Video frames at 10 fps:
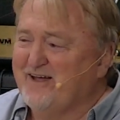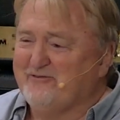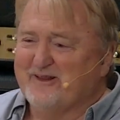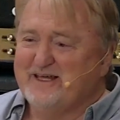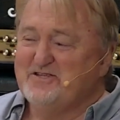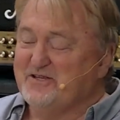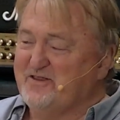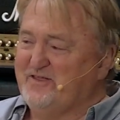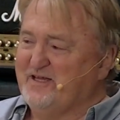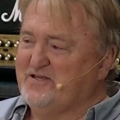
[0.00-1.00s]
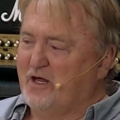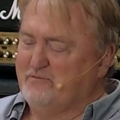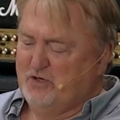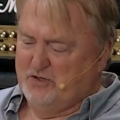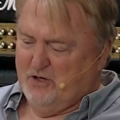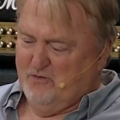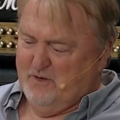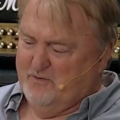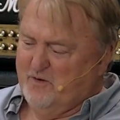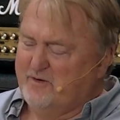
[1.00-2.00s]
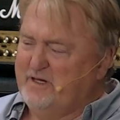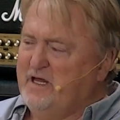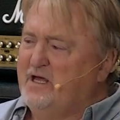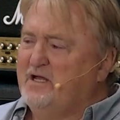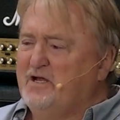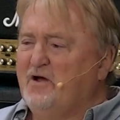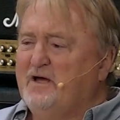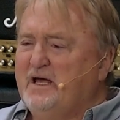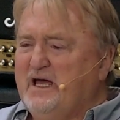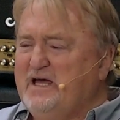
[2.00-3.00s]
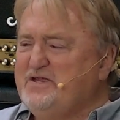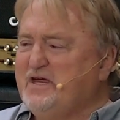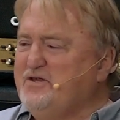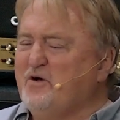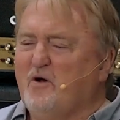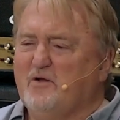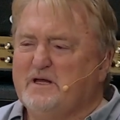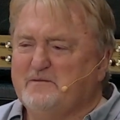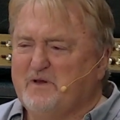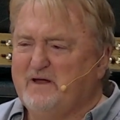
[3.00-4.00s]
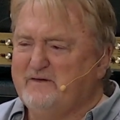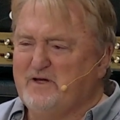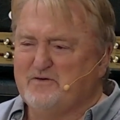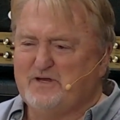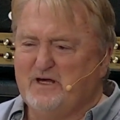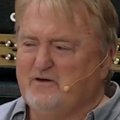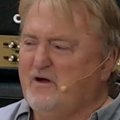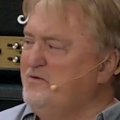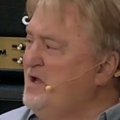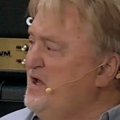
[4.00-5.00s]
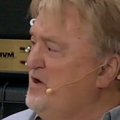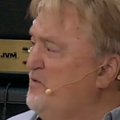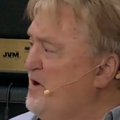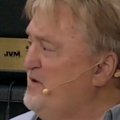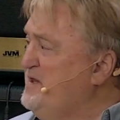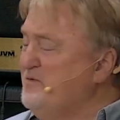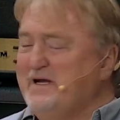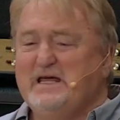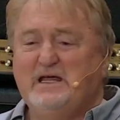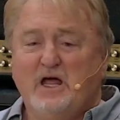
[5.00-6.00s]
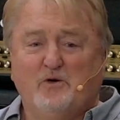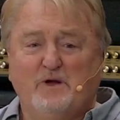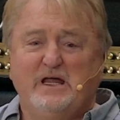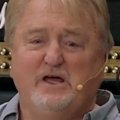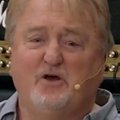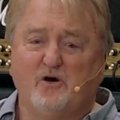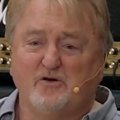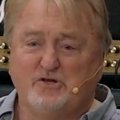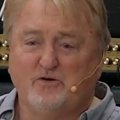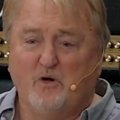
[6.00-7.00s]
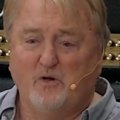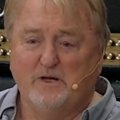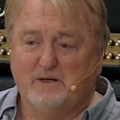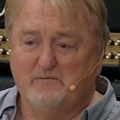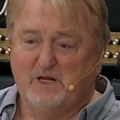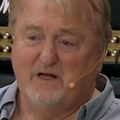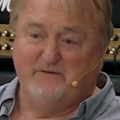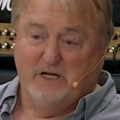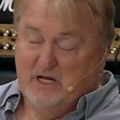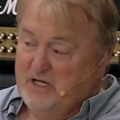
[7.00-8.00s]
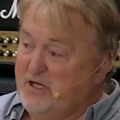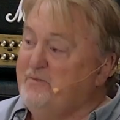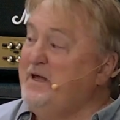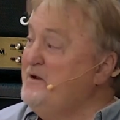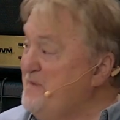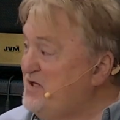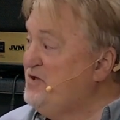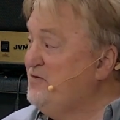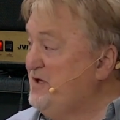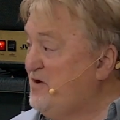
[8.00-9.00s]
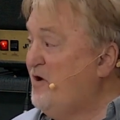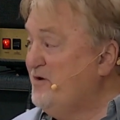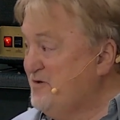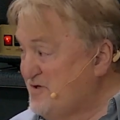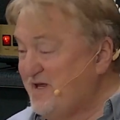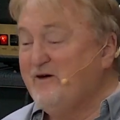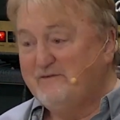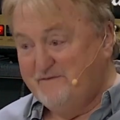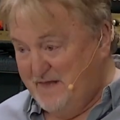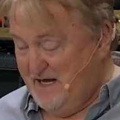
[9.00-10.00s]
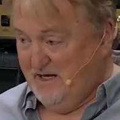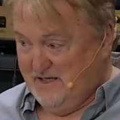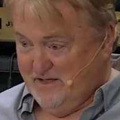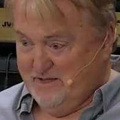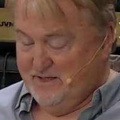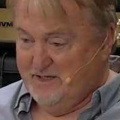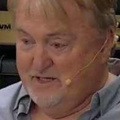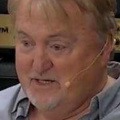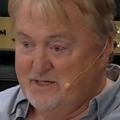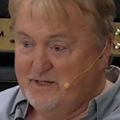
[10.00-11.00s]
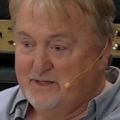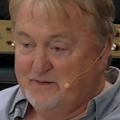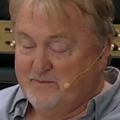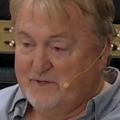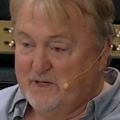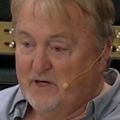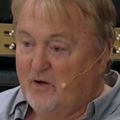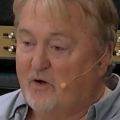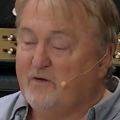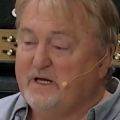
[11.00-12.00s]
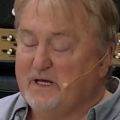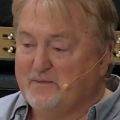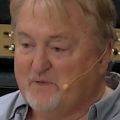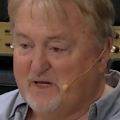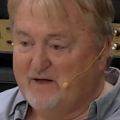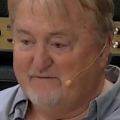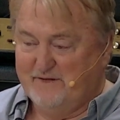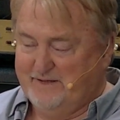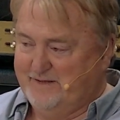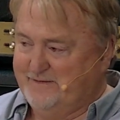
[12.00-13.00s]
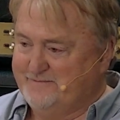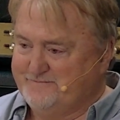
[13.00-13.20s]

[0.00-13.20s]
Like religion thinks, I'm just so unworthy. No, he said you're holy and beloved. Don't say you're unworthy. When he calls you holy and beloved, you better make sure you call yourself that. Holy and beloved.